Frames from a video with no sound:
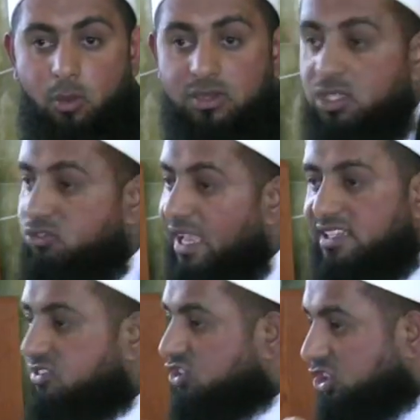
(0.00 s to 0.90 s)
one of the
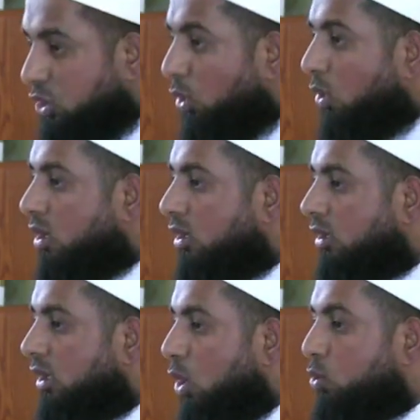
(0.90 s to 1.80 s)
greatest
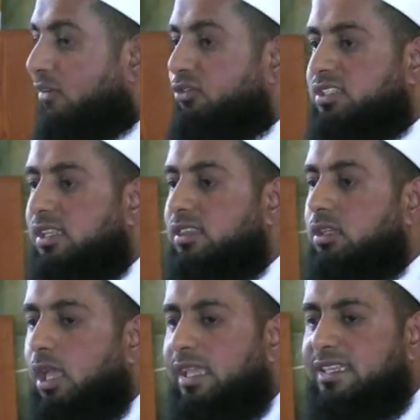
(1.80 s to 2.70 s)
shuyukh who have
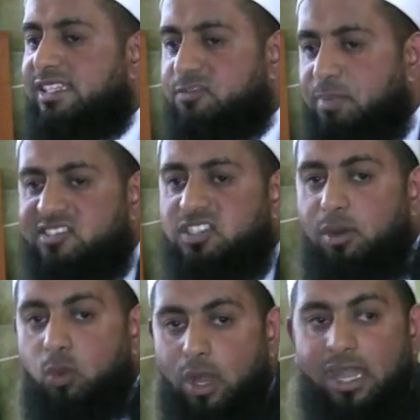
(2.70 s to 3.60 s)
written
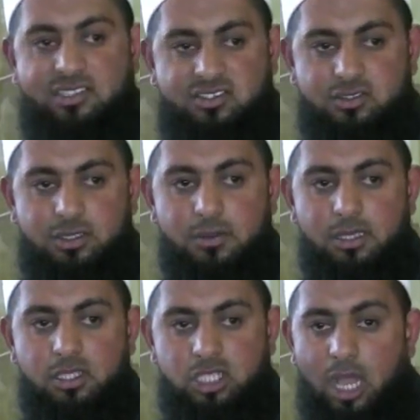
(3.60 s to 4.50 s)
indispensable works.
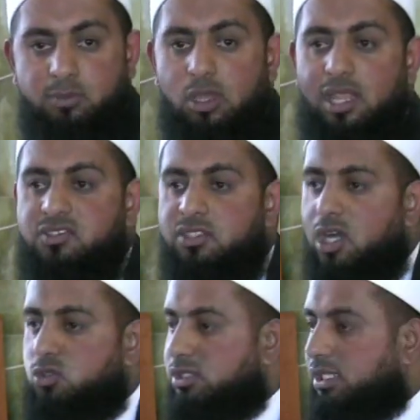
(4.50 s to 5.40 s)
Shaykh
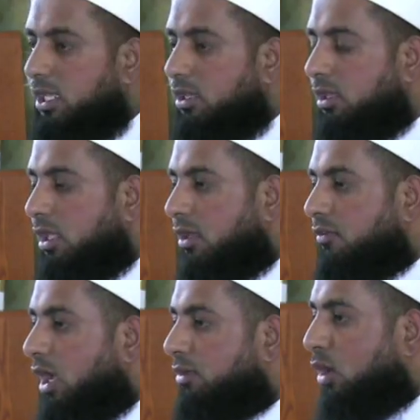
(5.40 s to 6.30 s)
Sirajuddin,
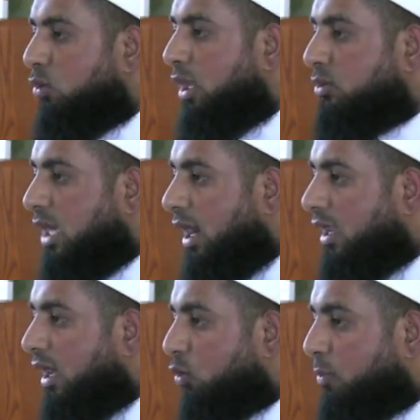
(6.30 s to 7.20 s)
rahimahullah
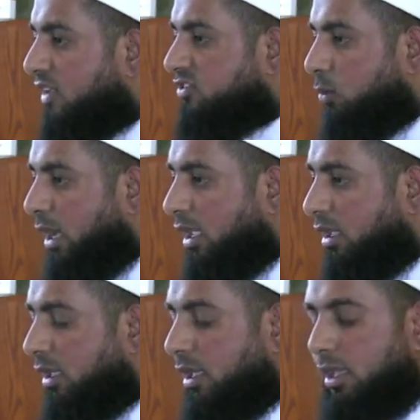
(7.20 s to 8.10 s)
ta'ala, who passed
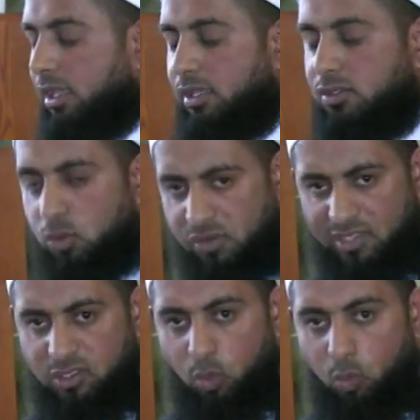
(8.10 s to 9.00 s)
away in
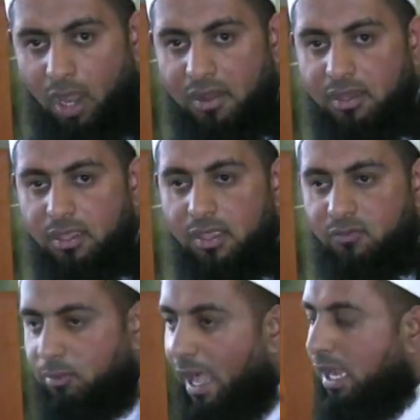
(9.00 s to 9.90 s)
2001
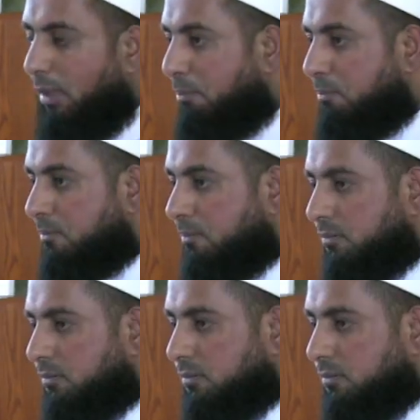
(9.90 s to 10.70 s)
from Halab.